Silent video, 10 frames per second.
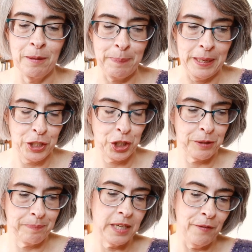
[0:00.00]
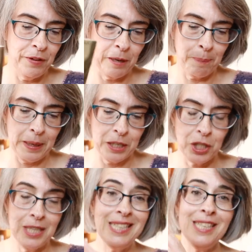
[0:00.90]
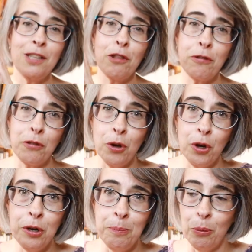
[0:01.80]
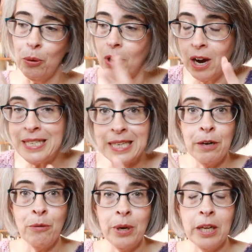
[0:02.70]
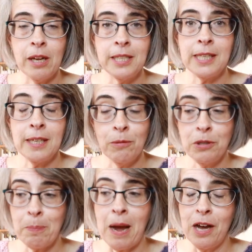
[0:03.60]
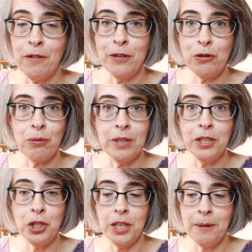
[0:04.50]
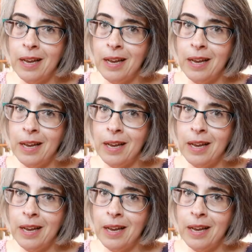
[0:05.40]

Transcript: Kopesh. David Kopesh, this is the third book. I didn't realize that it was part of a trilogy.